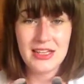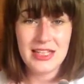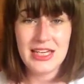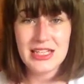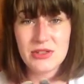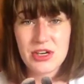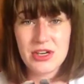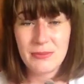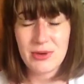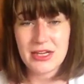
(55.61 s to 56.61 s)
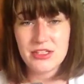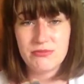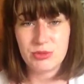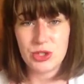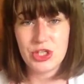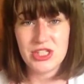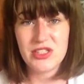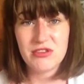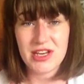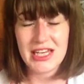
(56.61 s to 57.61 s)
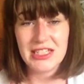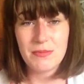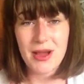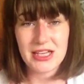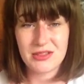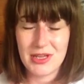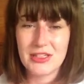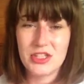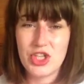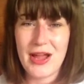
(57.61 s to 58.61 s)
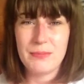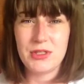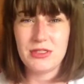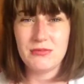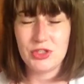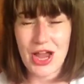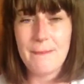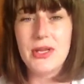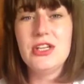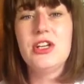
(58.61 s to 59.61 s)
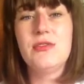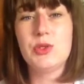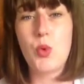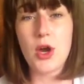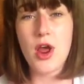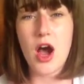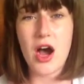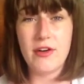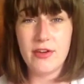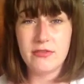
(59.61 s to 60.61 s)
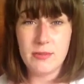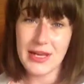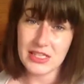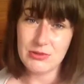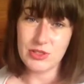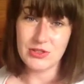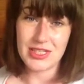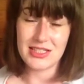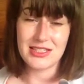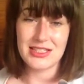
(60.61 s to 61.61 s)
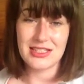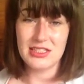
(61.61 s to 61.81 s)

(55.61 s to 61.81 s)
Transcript: These are a brand of brushes created by Samantha Chapman, who is one half of the Pixie Woo sisters.